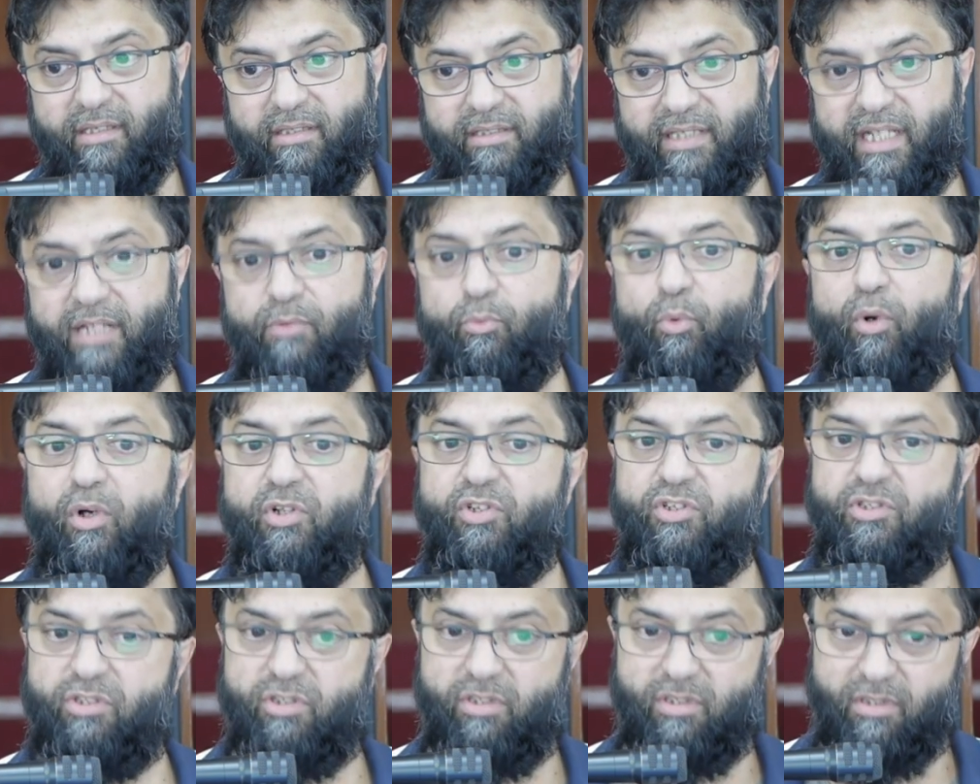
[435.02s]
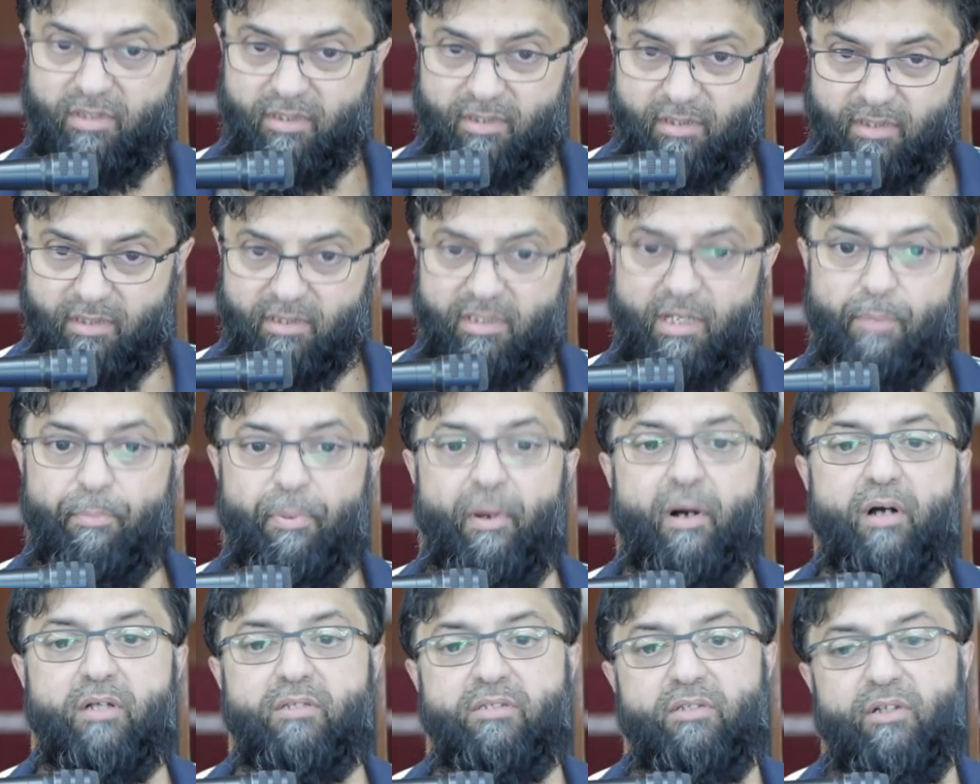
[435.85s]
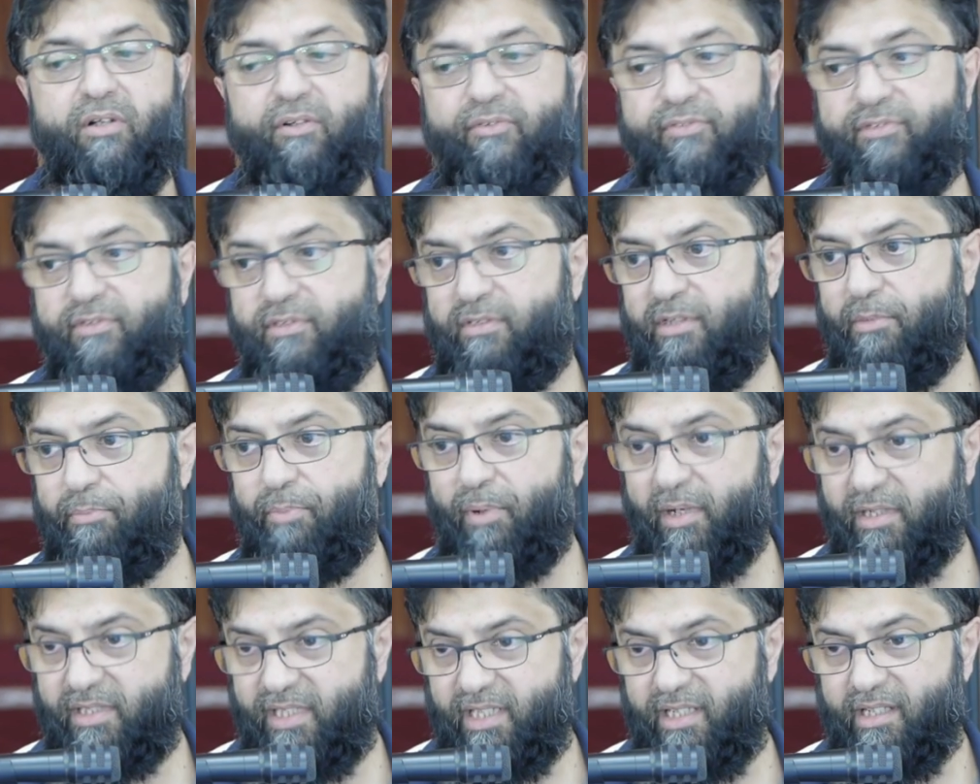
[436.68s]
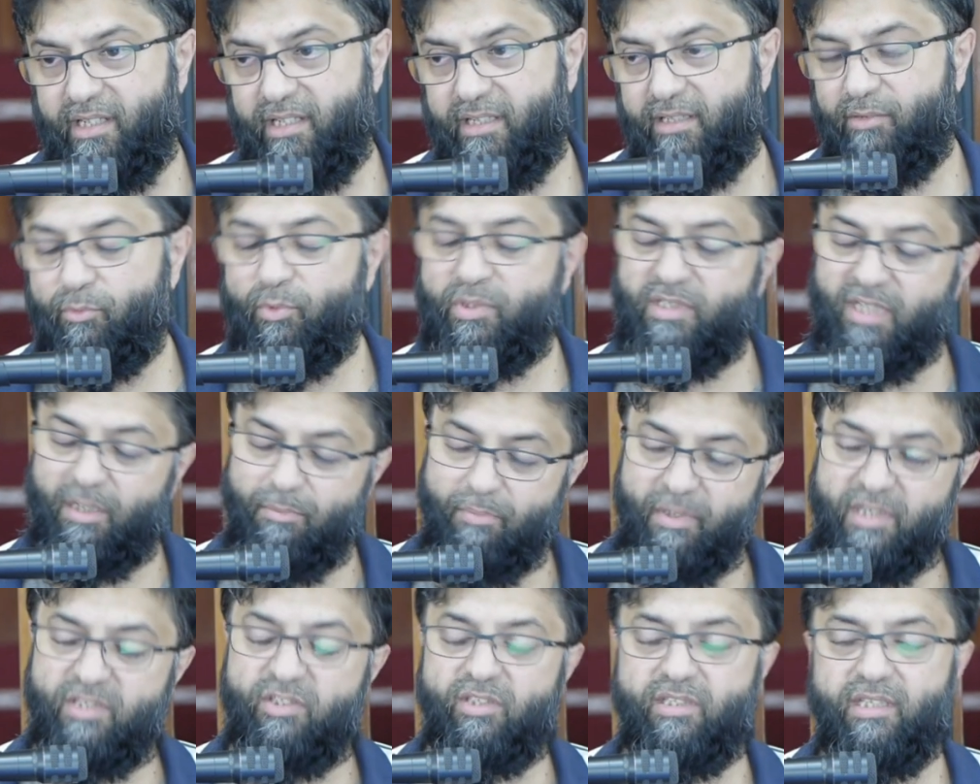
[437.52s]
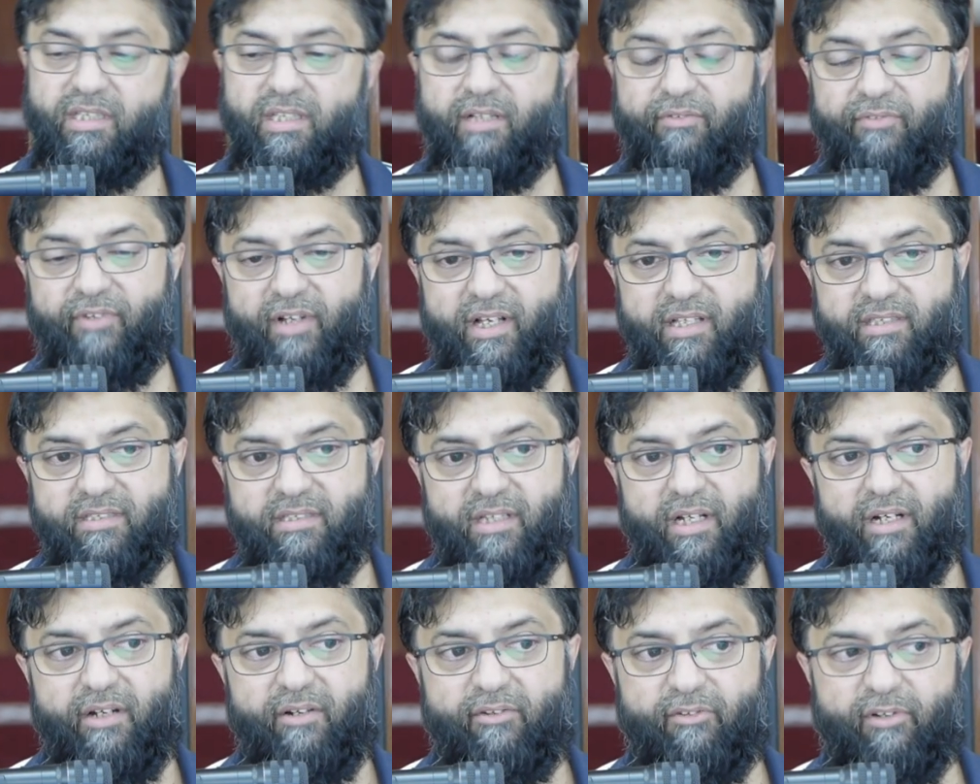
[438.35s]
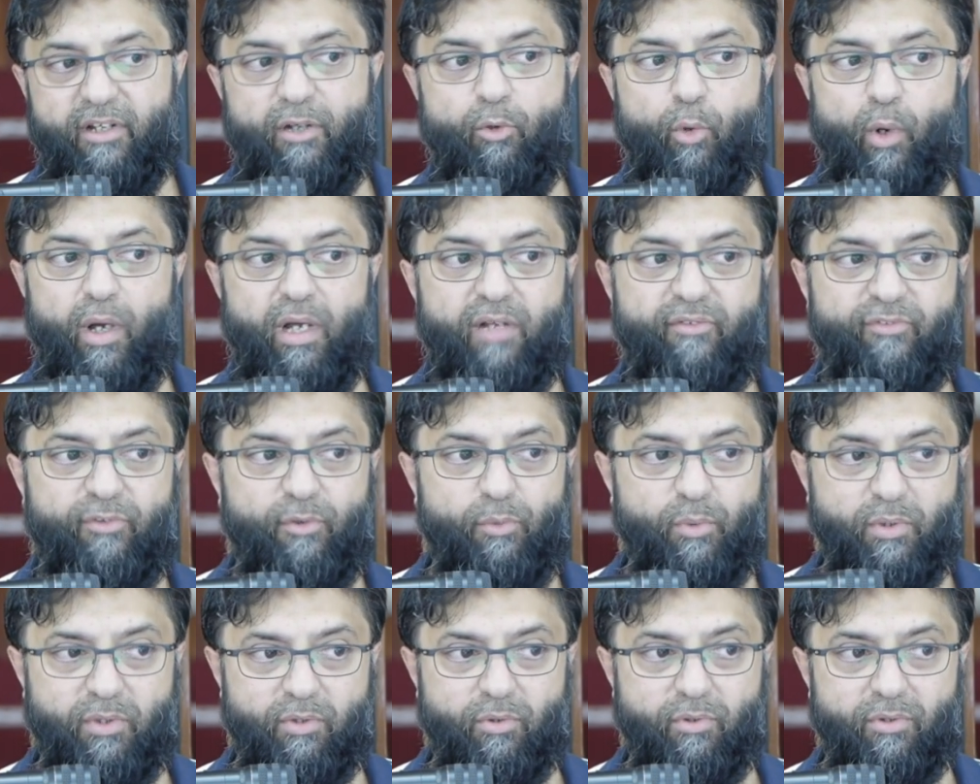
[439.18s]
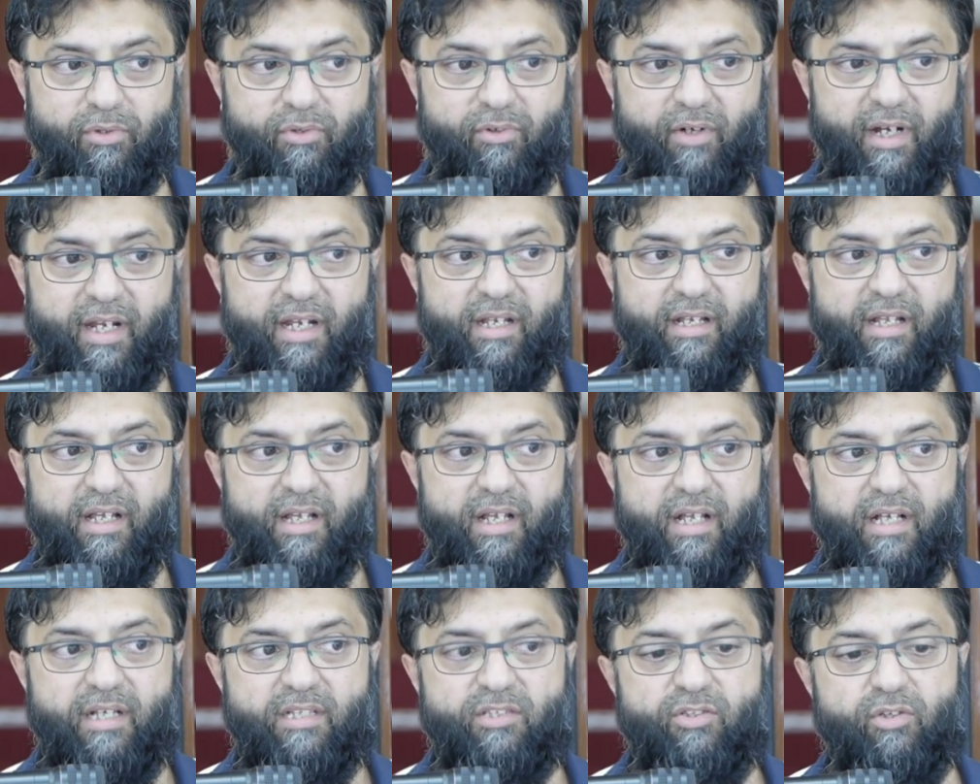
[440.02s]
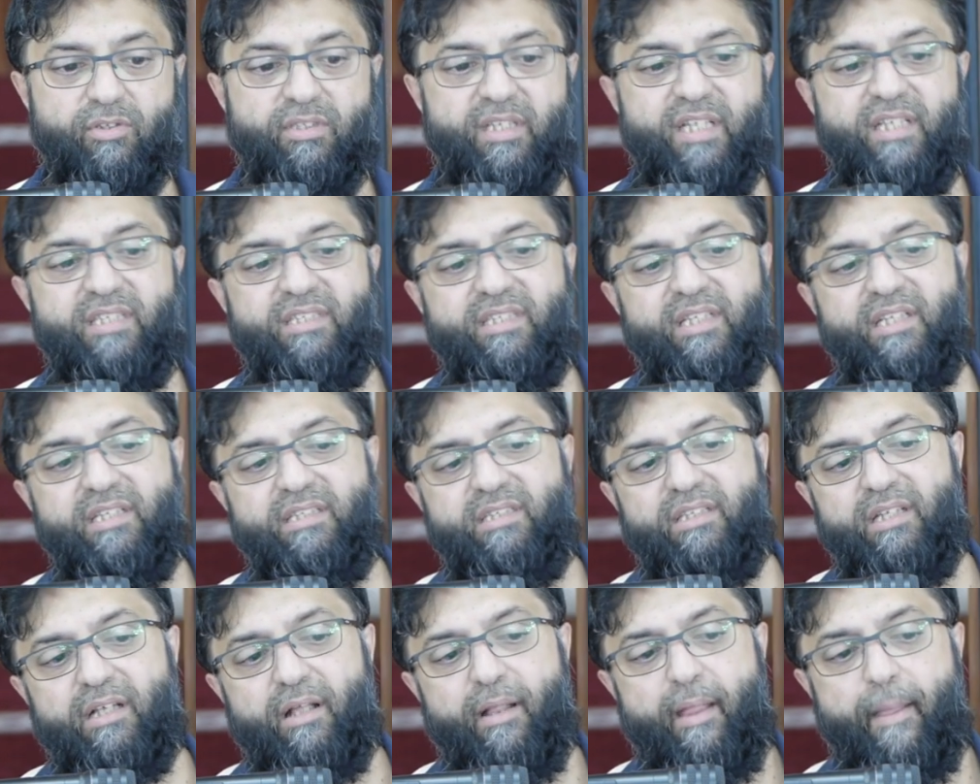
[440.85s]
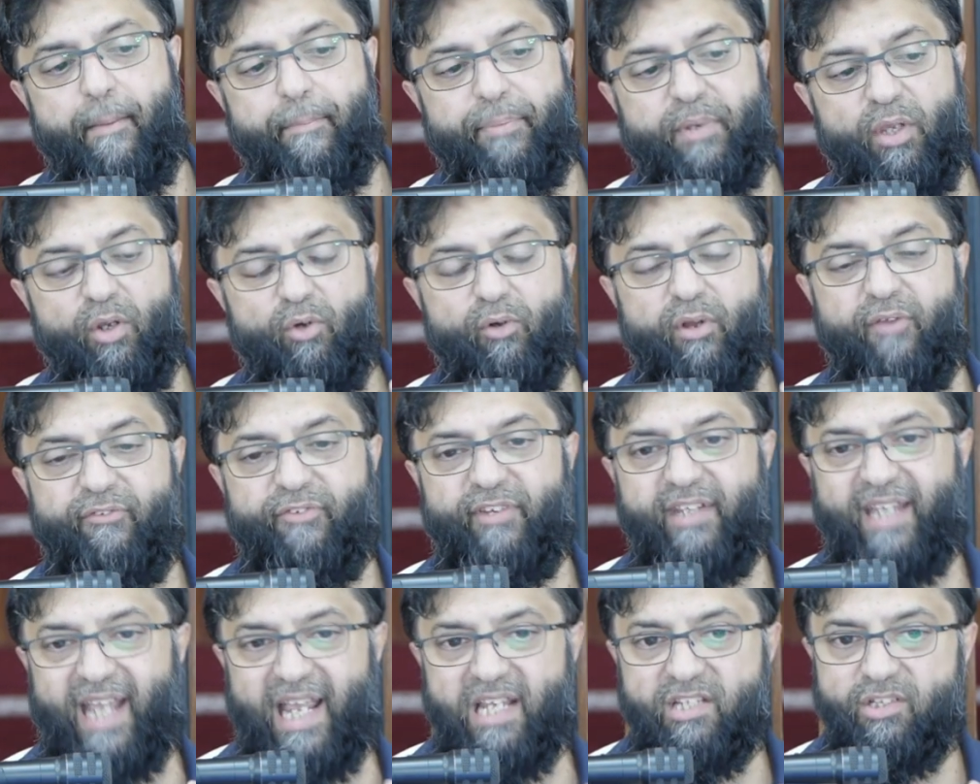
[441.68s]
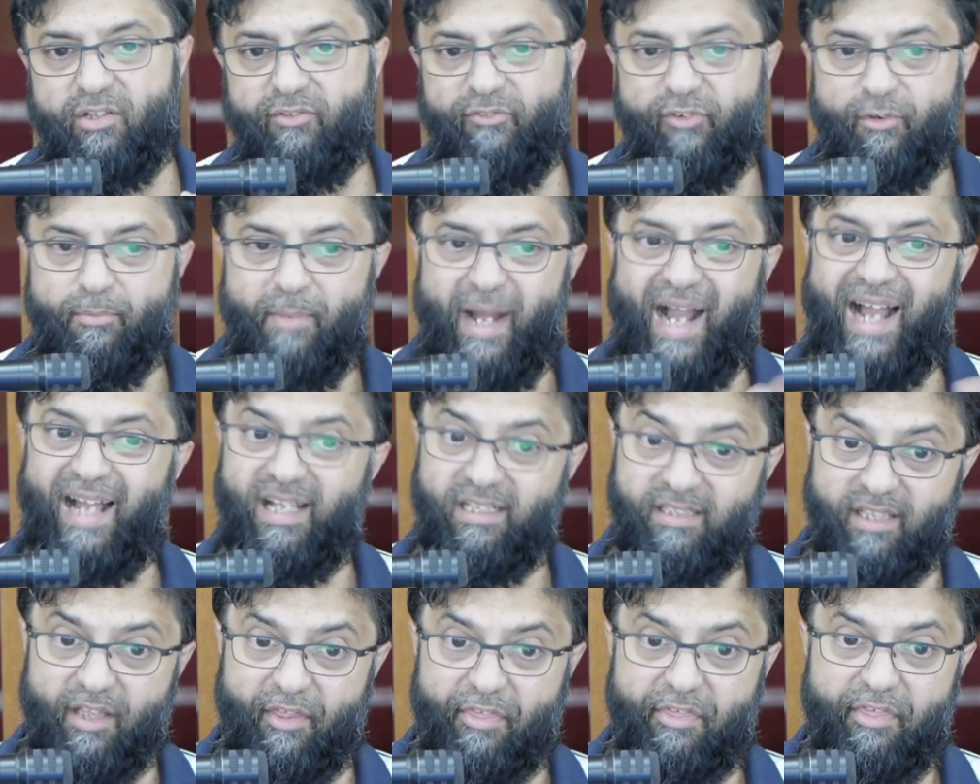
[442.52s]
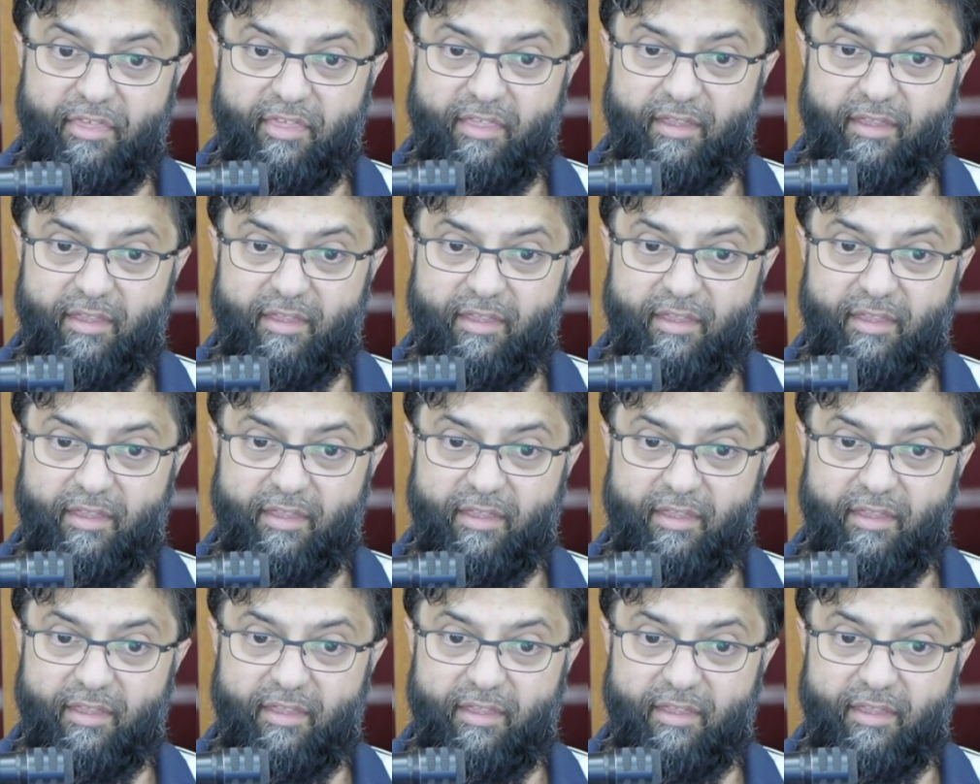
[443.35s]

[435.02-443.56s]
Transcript: then wash the parts of the body which are mentioned in the verse required for wudu, right? So this is purification from hadith.